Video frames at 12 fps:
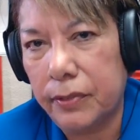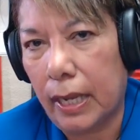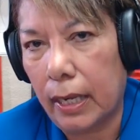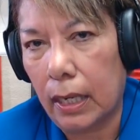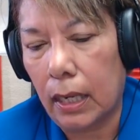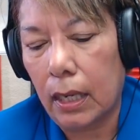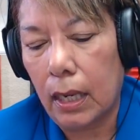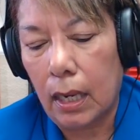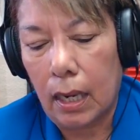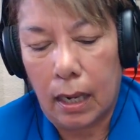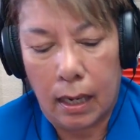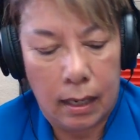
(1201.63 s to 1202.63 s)
any.
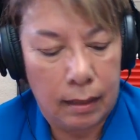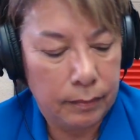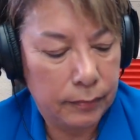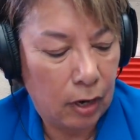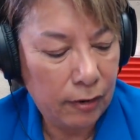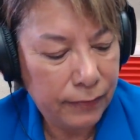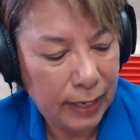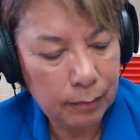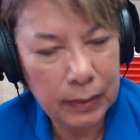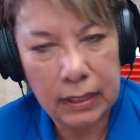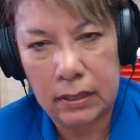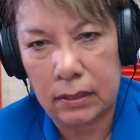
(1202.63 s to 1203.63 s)
Um, our
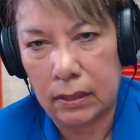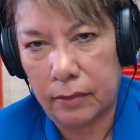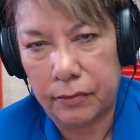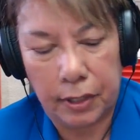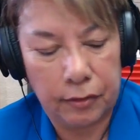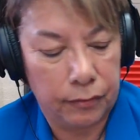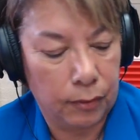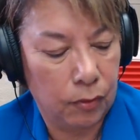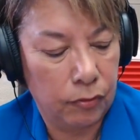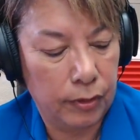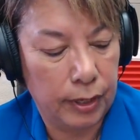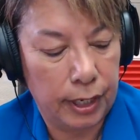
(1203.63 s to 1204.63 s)
family has lived here for
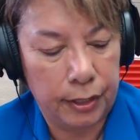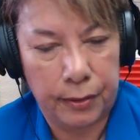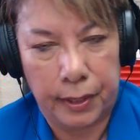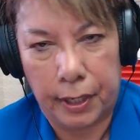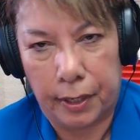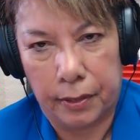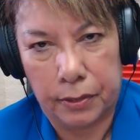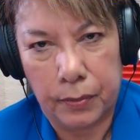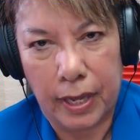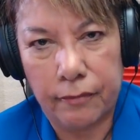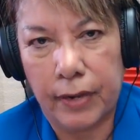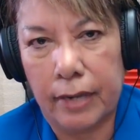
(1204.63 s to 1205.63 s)
over 100 years. We
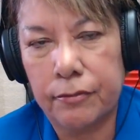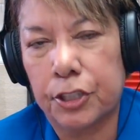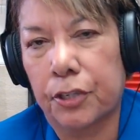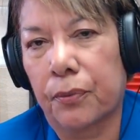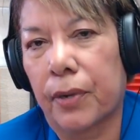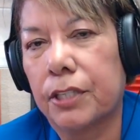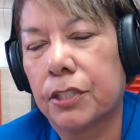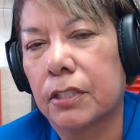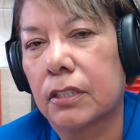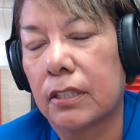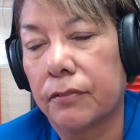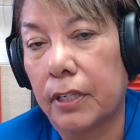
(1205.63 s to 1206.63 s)
have five
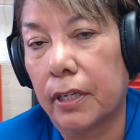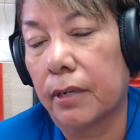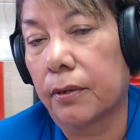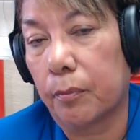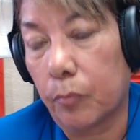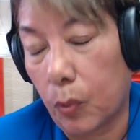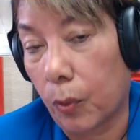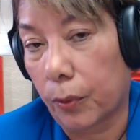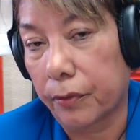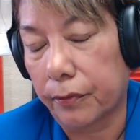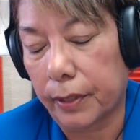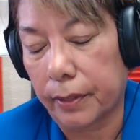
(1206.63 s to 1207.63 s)
generations living here in
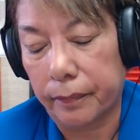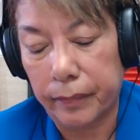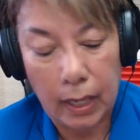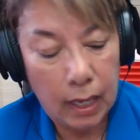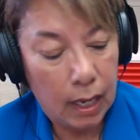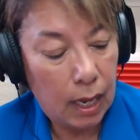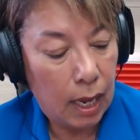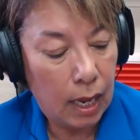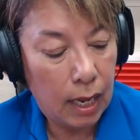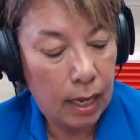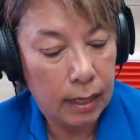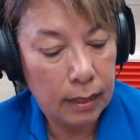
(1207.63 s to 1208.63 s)
Porterville,
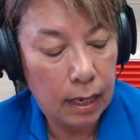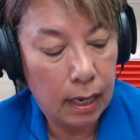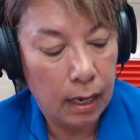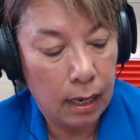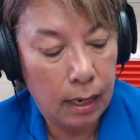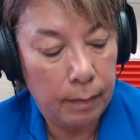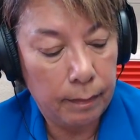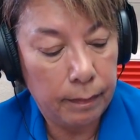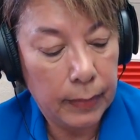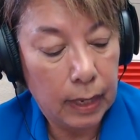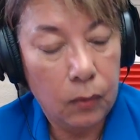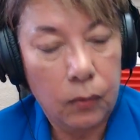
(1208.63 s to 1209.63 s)
and um,
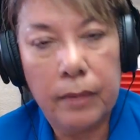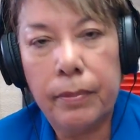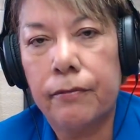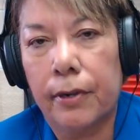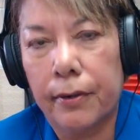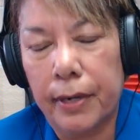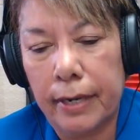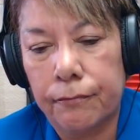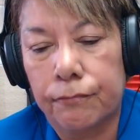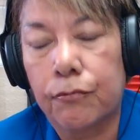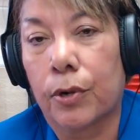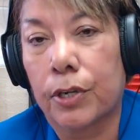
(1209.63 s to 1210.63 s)
we've been very
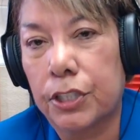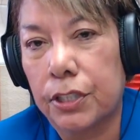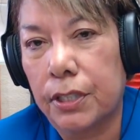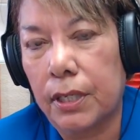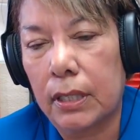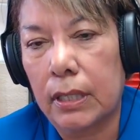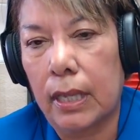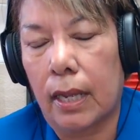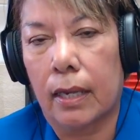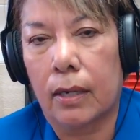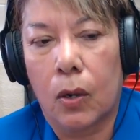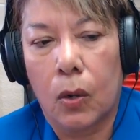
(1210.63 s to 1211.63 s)
fortunate
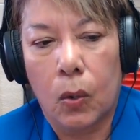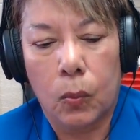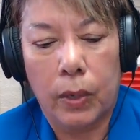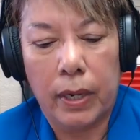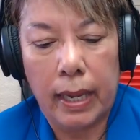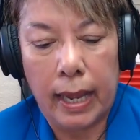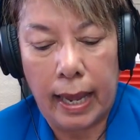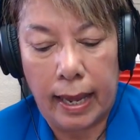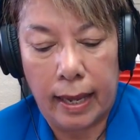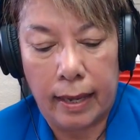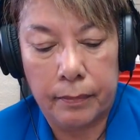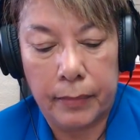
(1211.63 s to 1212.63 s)
that we
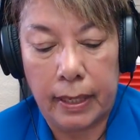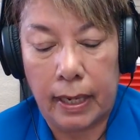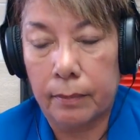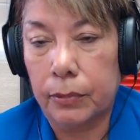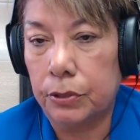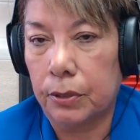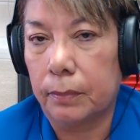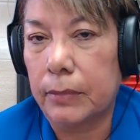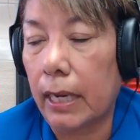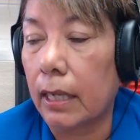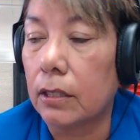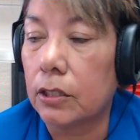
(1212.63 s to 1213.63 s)
have been able to
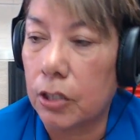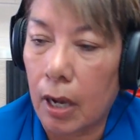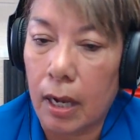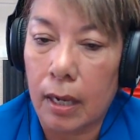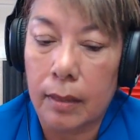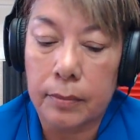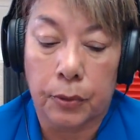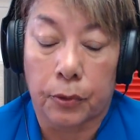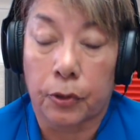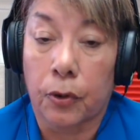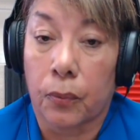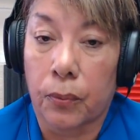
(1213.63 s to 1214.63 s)
obtain jobs or
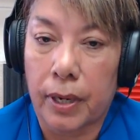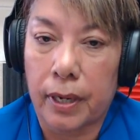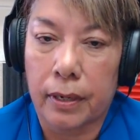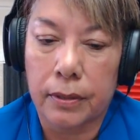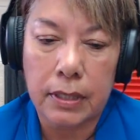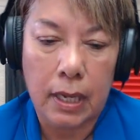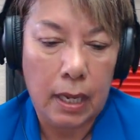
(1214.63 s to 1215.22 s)
careers